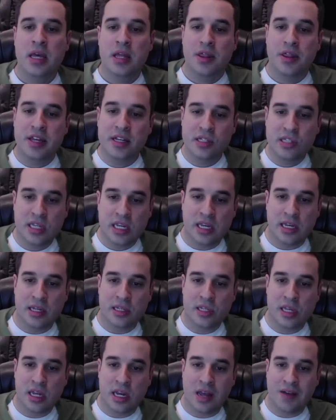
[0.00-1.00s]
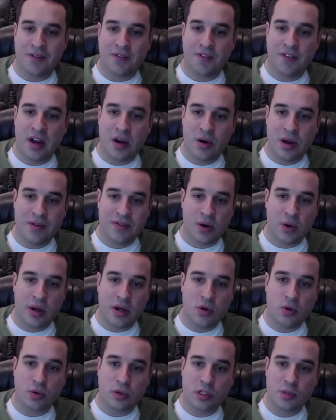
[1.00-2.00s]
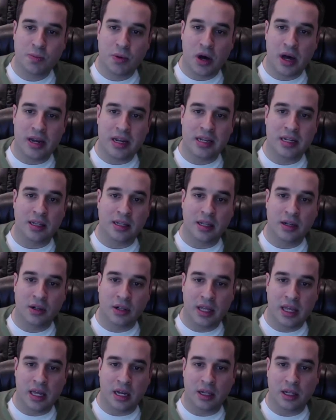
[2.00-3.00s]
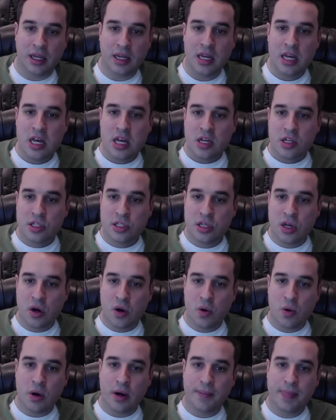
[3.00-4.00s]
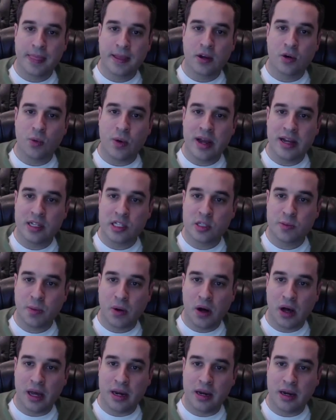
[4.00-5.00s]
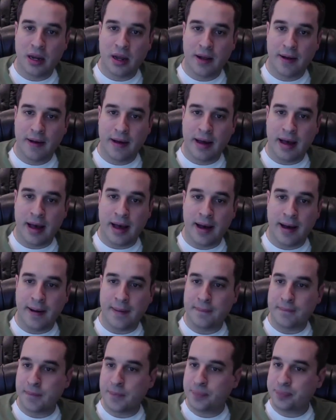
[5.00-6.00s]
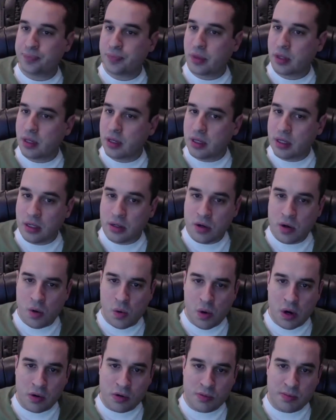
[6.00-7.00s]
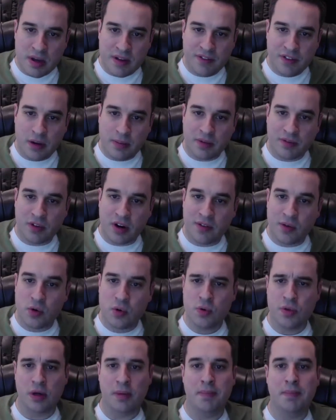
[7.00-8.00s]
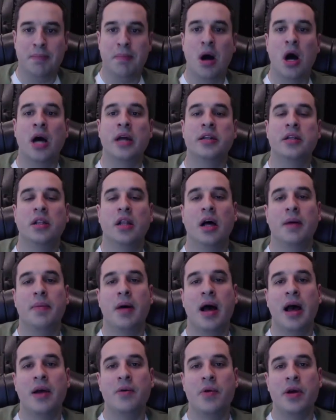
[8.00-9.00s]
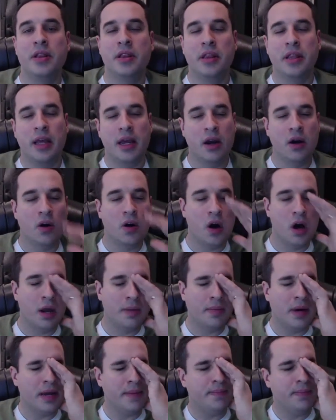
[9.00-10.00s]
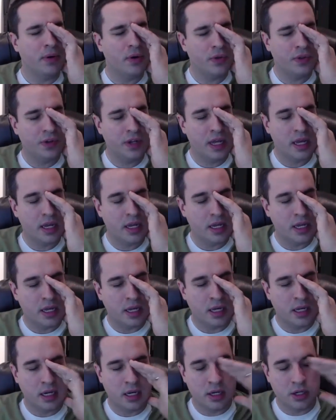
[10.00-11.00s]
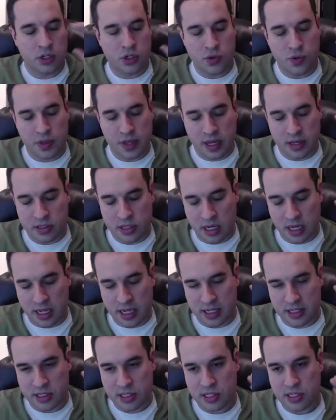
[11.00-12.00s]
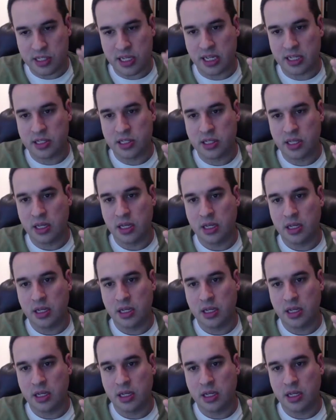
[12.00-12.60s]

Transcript: This is in a very, very cool spot in Little Italy. So great spot. Where was my frame of reference? Ooh, the Mod Club. I went there on my birthday in 2006.